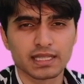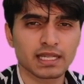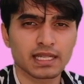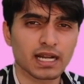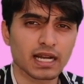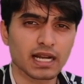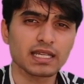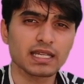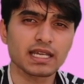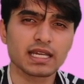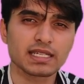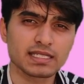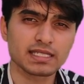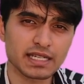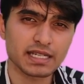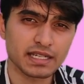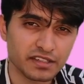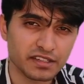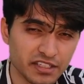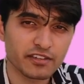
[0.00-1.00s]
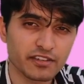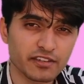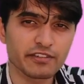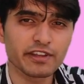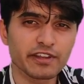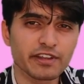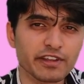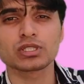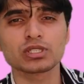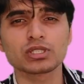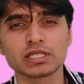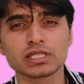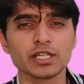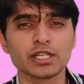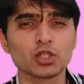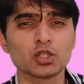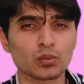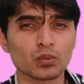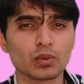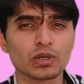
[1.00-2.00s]
The cardiac axis deviate ho
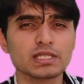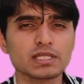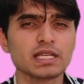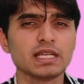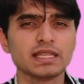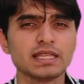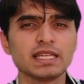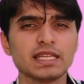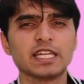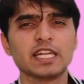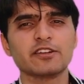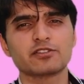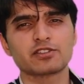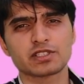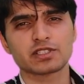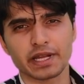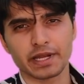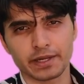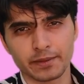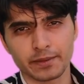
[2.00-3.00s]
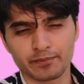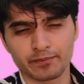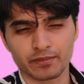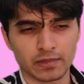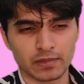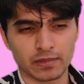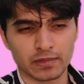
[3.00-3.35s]
jati hai towards the left side.